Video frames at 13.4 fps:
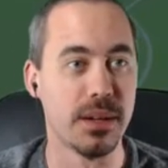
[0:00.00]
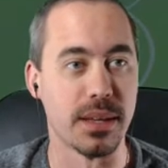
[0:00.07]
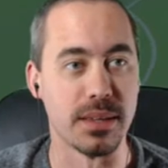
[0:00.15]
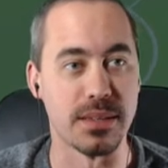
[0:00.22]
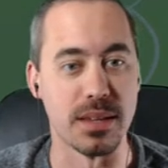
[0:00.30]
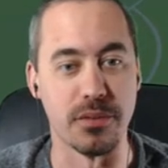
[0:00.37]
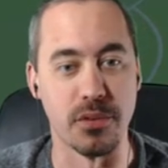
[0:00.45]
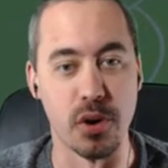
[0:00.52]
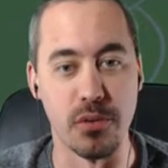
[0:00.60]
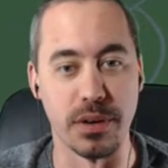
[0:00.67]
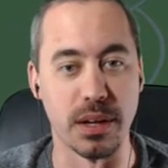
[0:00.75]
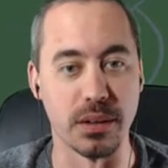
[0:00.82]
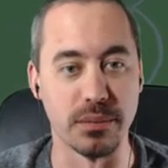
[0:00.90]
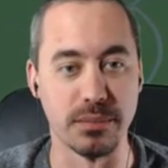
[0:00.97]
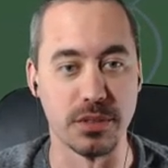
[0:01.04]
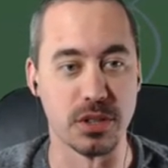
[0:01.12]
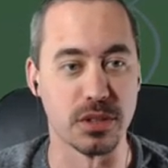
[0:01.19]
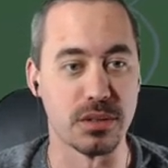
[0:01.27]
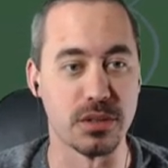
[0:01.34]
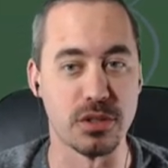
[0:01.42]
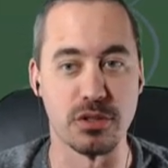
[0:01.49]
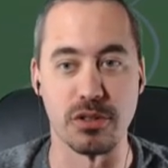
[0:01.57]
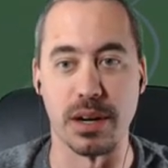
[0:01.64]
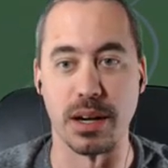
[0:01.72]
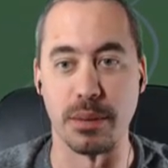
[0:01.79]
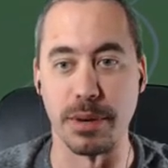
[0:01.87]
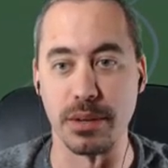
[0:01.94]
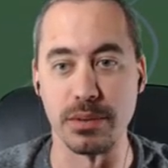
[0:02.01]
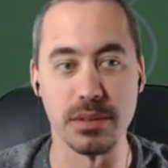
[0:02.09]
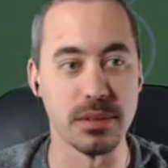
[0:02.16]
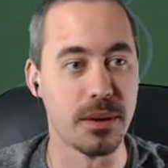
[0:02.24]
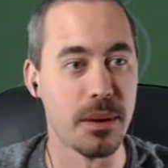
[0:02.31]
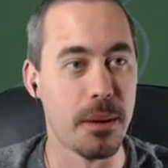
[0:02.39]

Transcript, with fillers: instead of hoofing it just straight out of bounds.